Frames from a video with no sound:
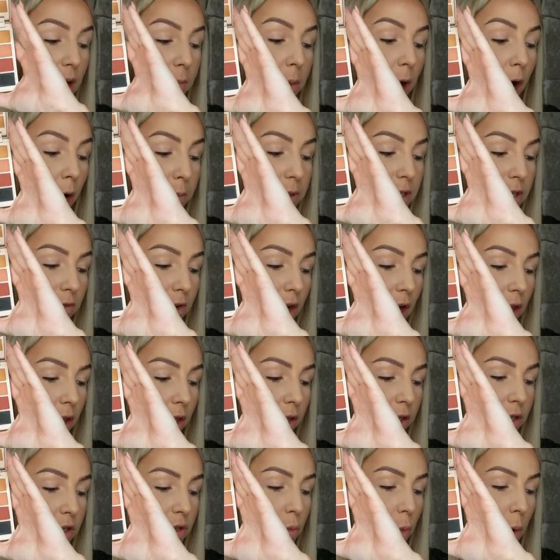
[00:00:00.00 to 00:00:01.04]
pops of
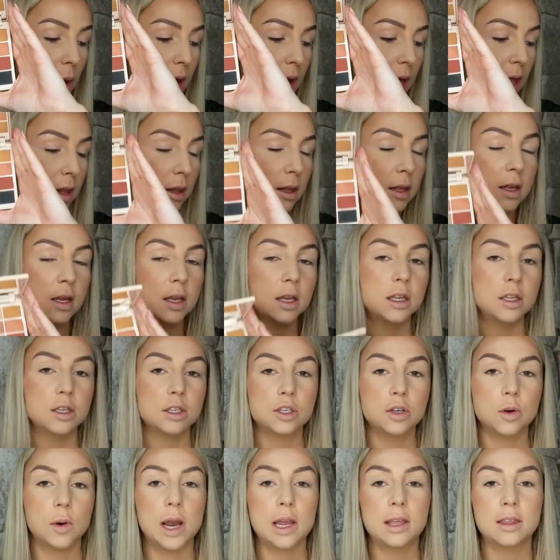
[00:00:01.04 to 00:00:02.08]
color as well.
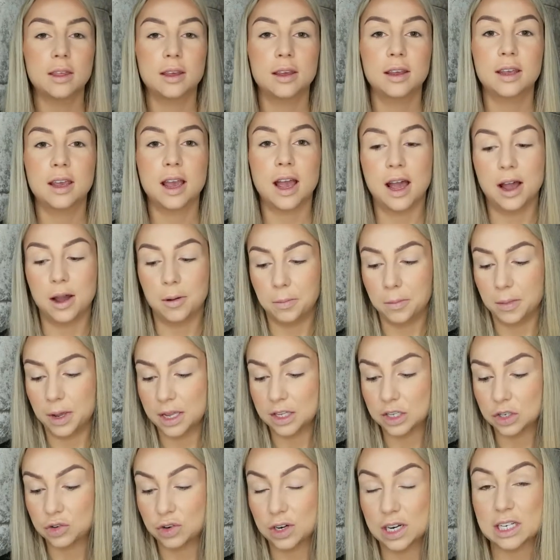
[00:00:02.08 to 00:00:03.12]
So I think
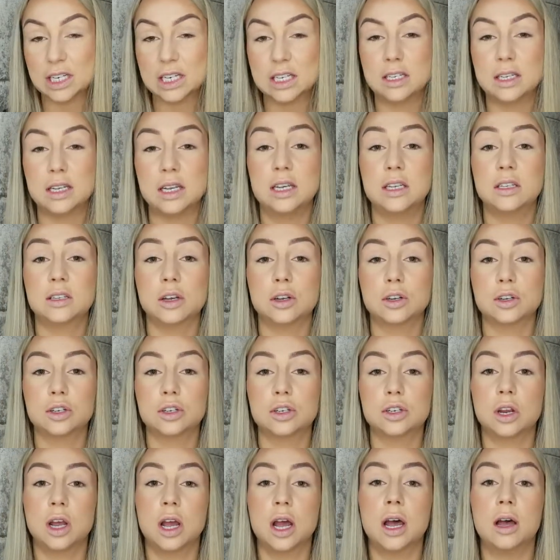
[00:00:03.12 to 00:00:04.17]
it's great to see
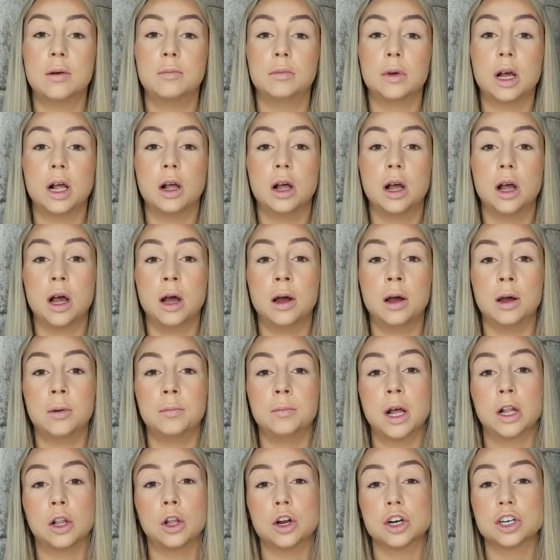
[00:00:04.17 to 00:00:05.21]
such
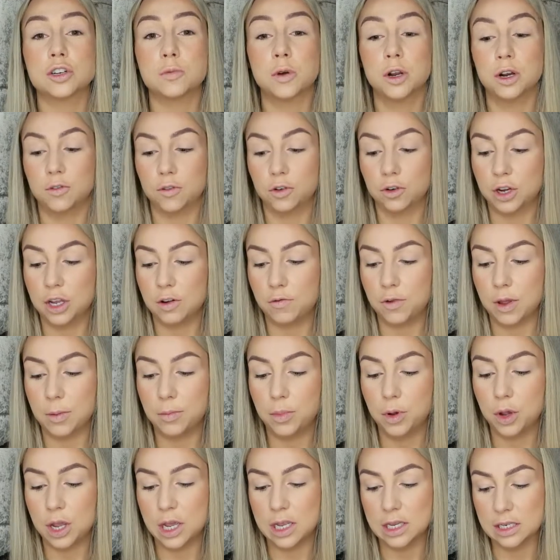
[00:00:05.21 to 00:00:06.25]
a large amount of creative
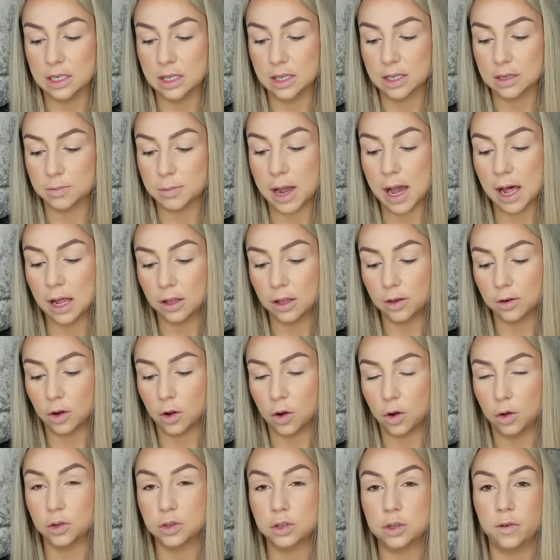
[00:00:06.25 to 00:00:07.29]
input into this palette
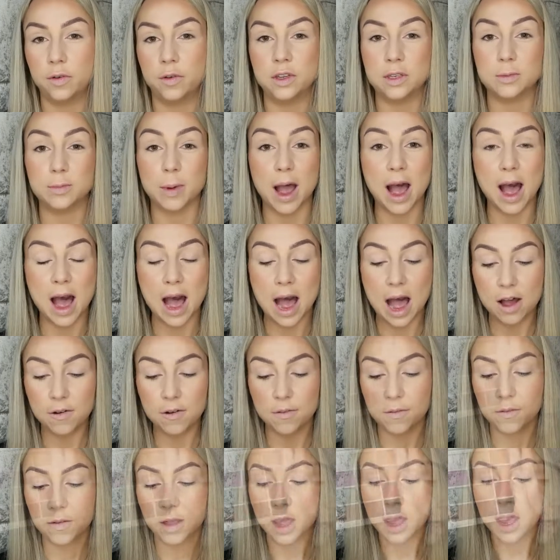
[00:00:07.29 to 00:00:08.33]
on Sophie's behalf.